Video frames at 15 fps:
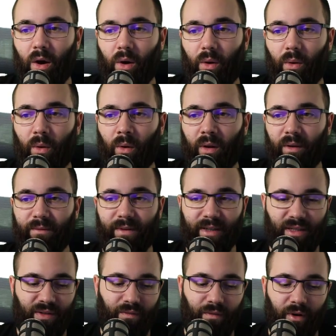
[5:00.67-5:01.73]
all of
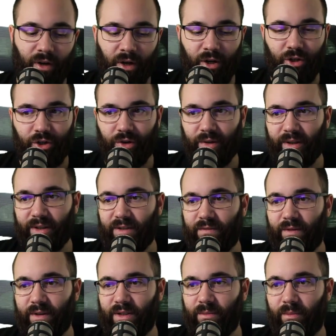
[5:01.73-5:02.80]
this furniture that's
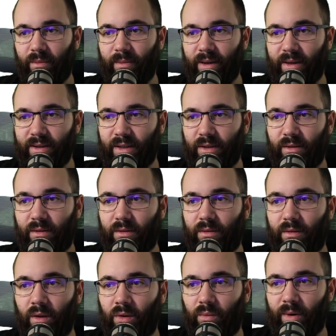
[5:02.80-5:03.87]
visible because I
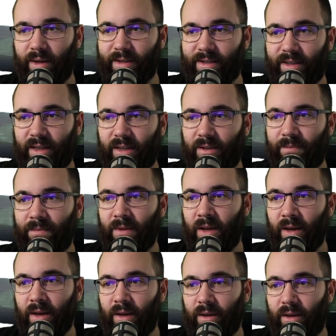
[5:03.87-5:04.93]
don't want to see it.
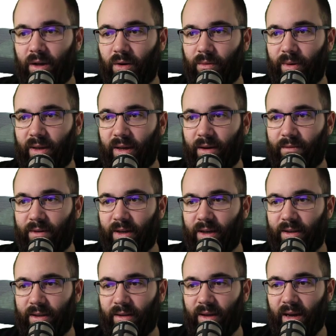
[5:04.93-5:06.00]
Here we have
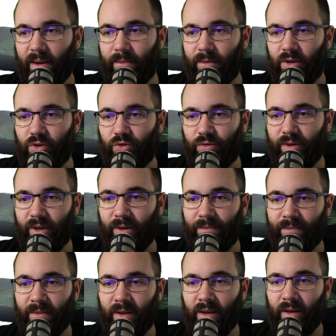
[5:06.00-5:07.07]
that cabinetry.
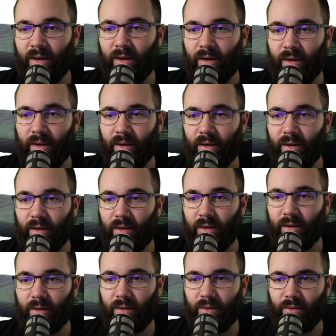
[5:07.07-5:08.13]

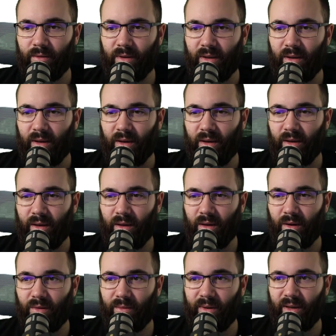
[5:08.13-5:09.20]
Okay,
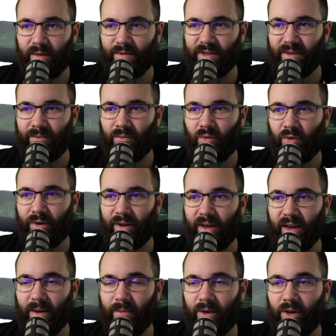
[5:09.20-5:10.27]
here we have some more
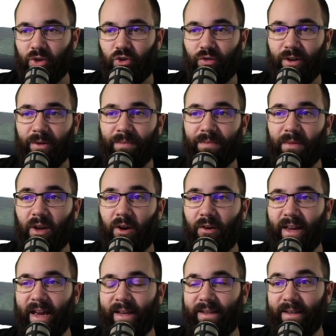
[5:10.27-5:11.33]
cabinetry.
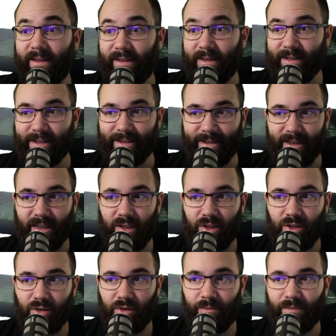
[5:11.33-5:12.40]
Okay, I think this is it.
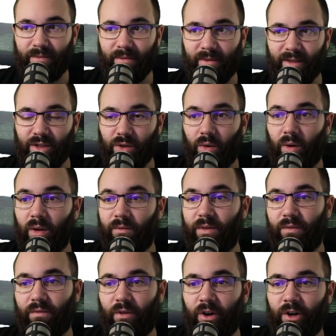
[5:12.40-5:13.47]
So this is all of the
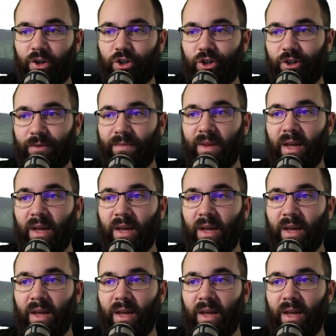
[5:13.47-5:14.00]
furniture,